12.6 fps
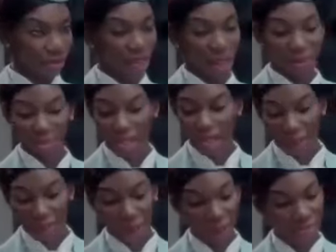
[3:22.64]
you just... I'm sorry,
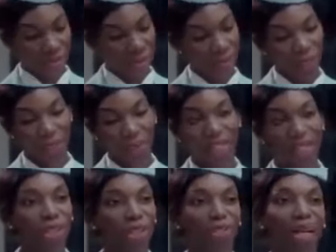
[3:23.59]
it won't let me book it without
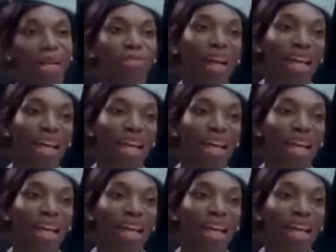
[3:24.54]
the correct